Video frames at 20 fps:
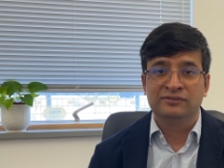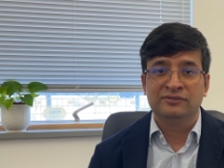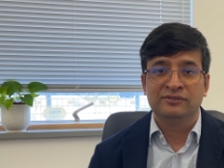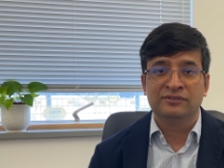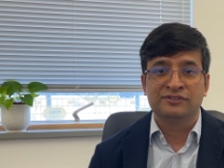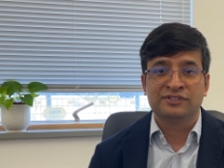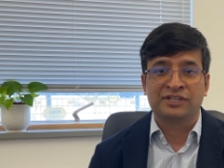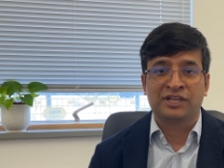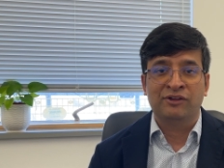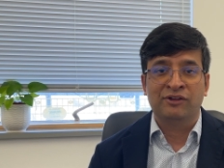
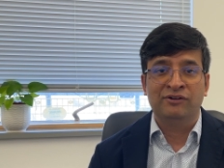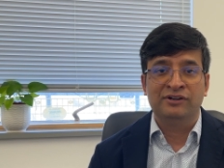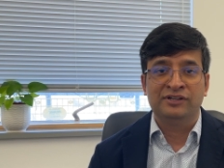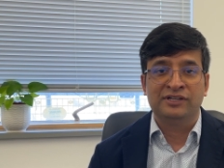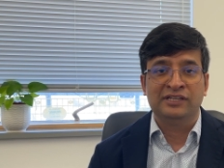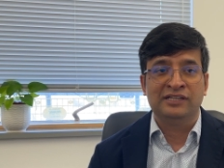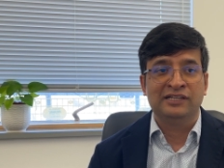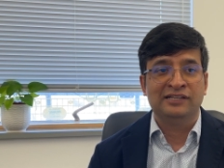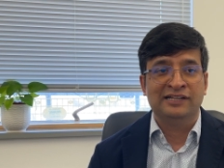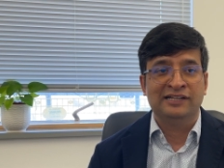
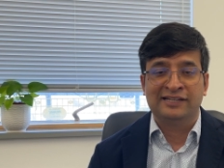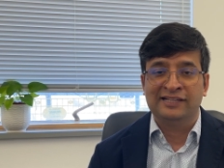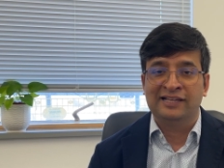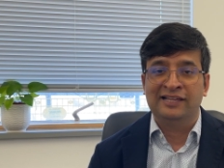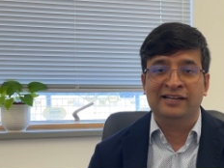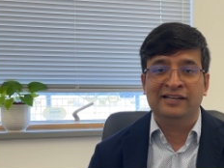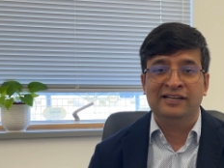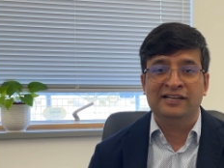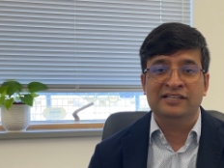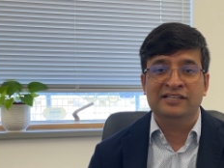security, data
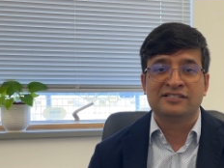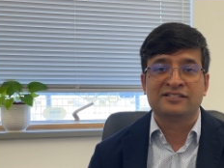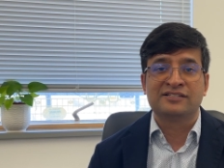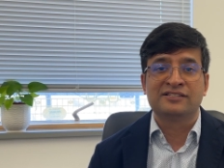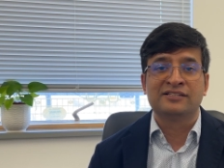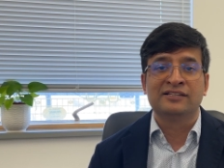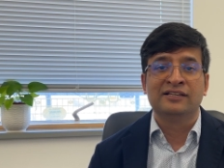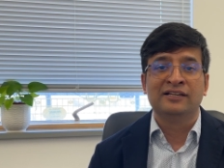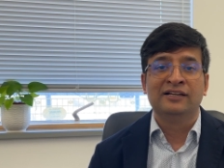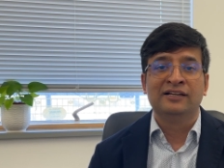analysts,